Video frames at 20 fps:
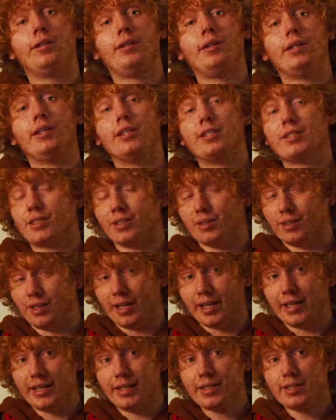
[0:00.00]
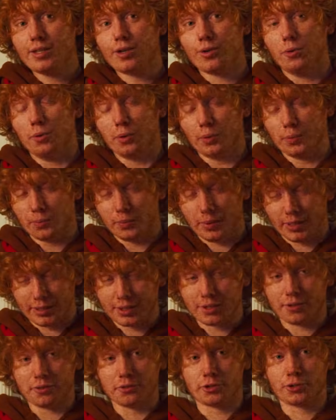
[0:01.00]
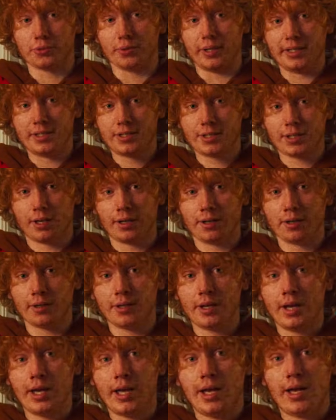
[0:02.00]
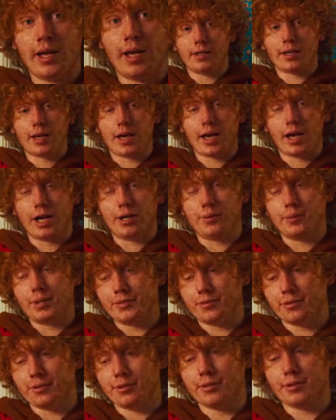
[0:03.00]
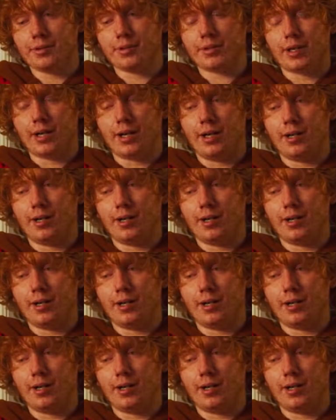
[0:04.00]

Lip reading: is like or what their traits are. However,